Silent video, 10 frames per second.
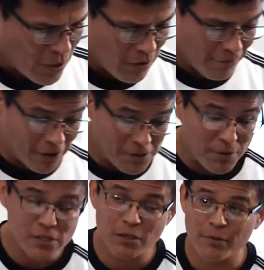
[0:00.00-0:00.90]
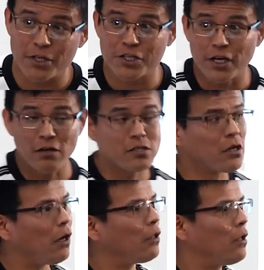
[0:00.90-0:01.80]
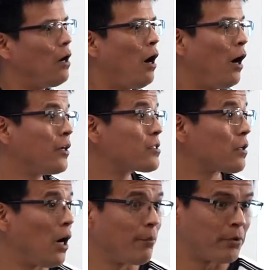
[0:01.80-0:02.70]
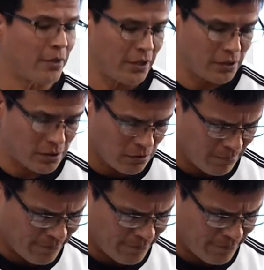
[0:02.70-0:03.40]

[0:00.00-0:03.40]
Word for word: The first piece I'm going to share is called honest compromise